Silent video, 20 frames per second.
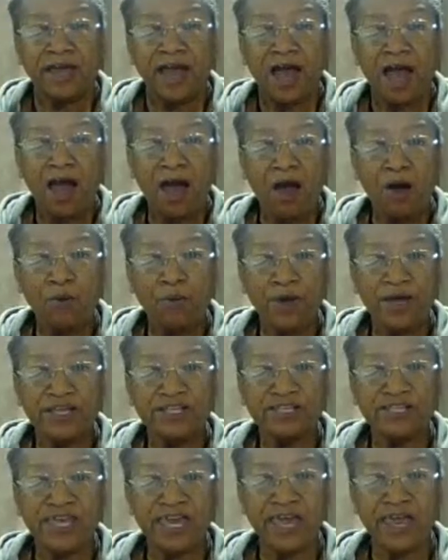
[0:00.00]

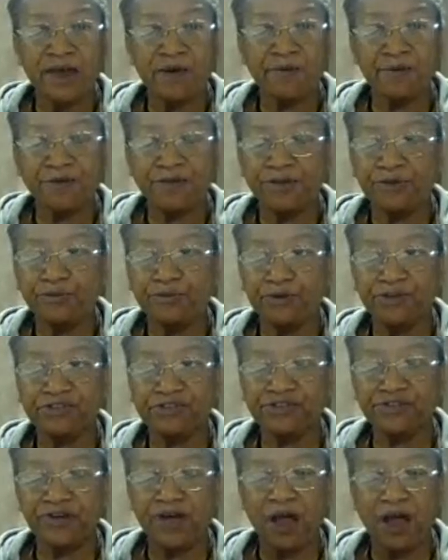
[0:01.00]
always carry you a
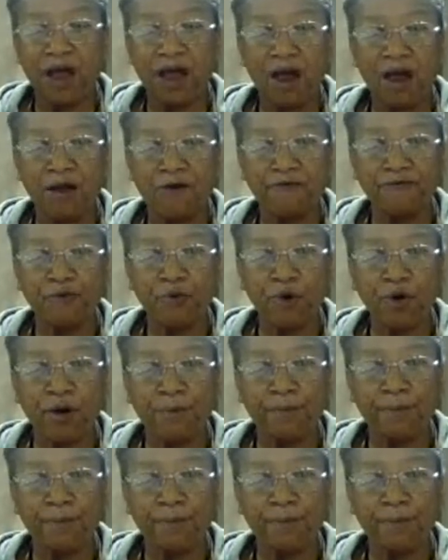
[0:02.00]
scarf or